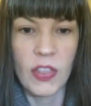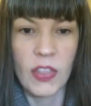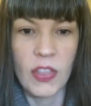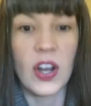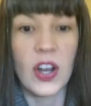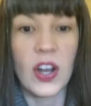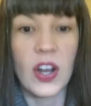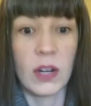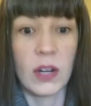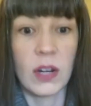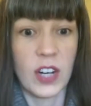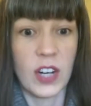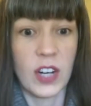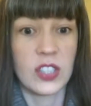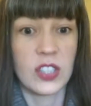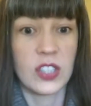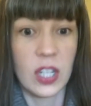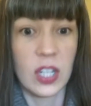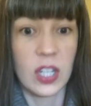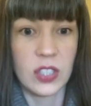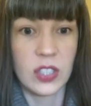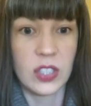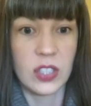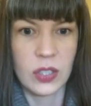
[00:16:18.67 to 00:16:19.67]
They're very
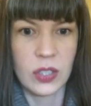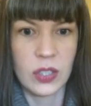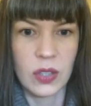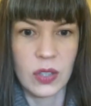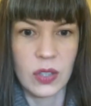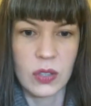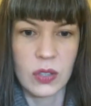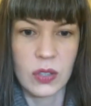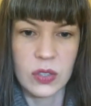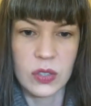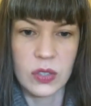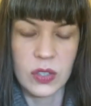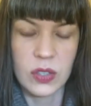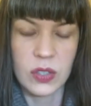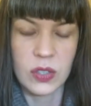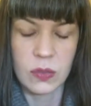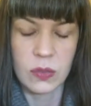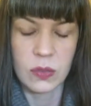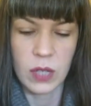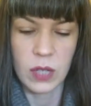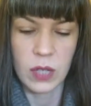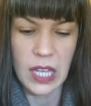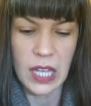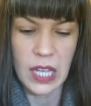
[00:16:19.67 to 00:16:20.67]
starchy too though, so
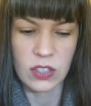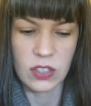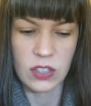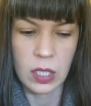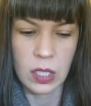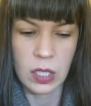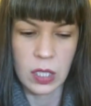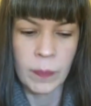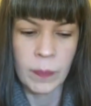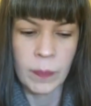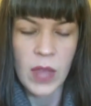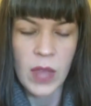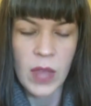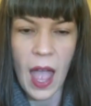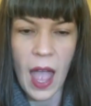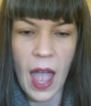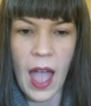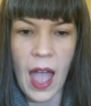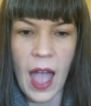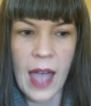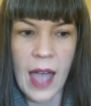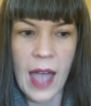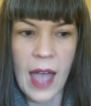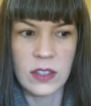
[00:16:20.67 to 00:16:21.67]
just occasional.
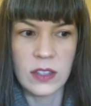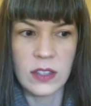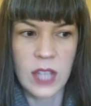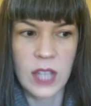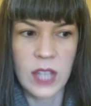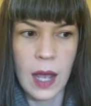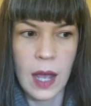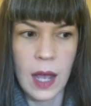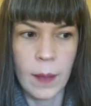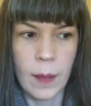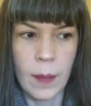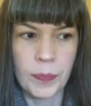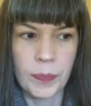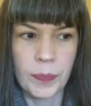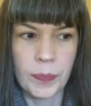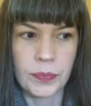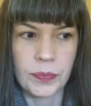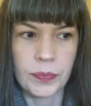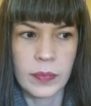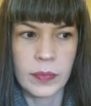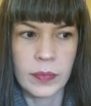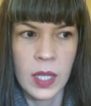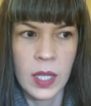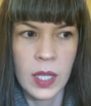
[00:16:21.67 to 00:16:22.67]
And
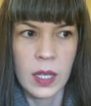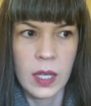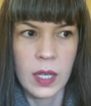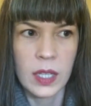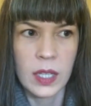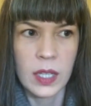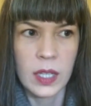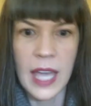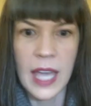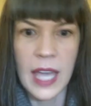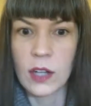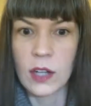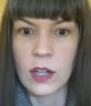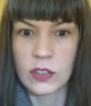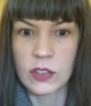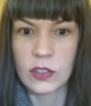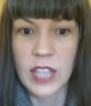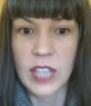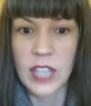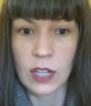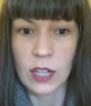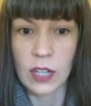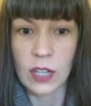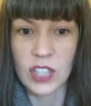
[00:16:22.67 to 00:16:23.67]
um, kettle,
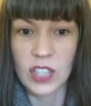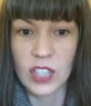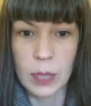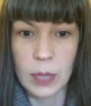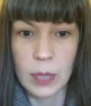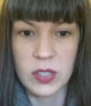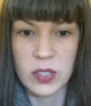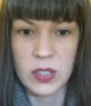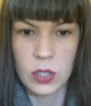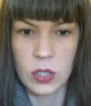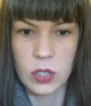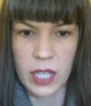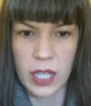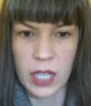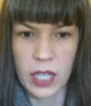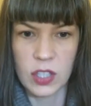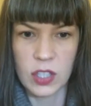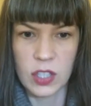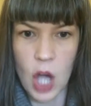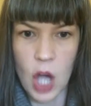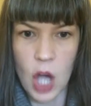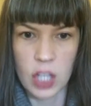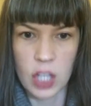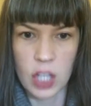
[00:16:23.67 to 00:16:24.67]
kettle chips, like
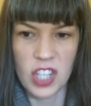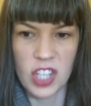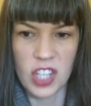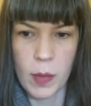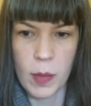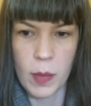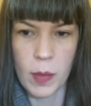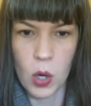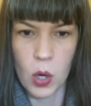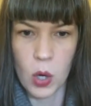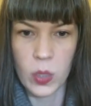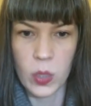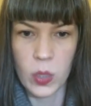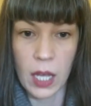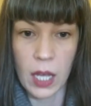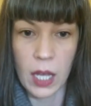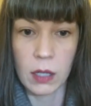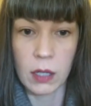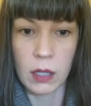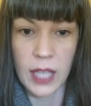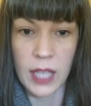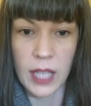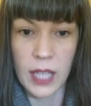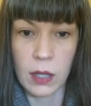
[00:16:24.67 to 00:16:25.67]
the non-G M O
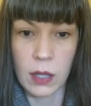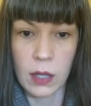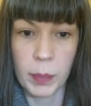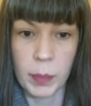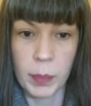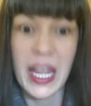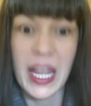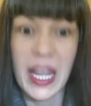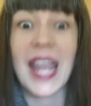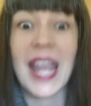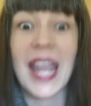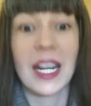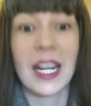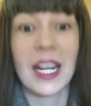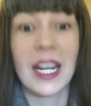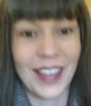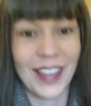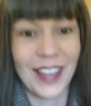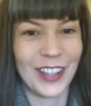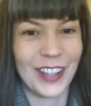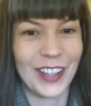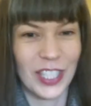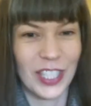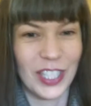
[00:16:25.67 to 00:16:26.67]
kettle, kettle, plain
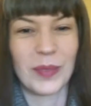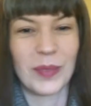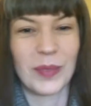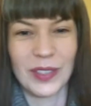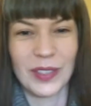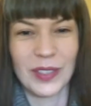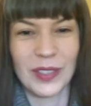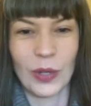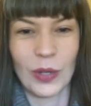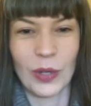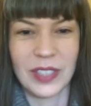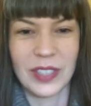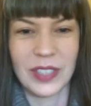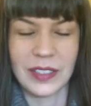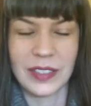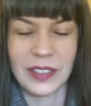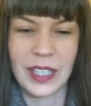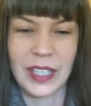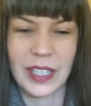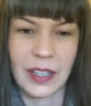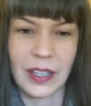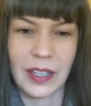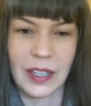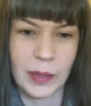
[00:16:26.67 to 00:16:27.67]
kettle chips, no
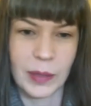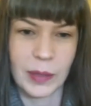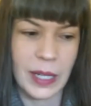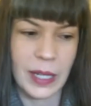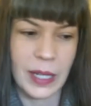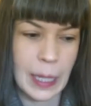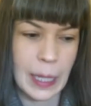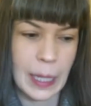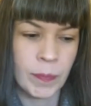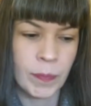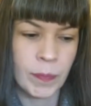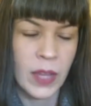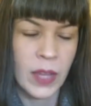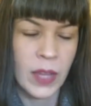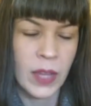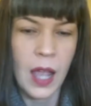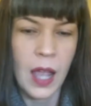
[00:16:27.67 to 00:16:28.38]
seasoning on them or anything.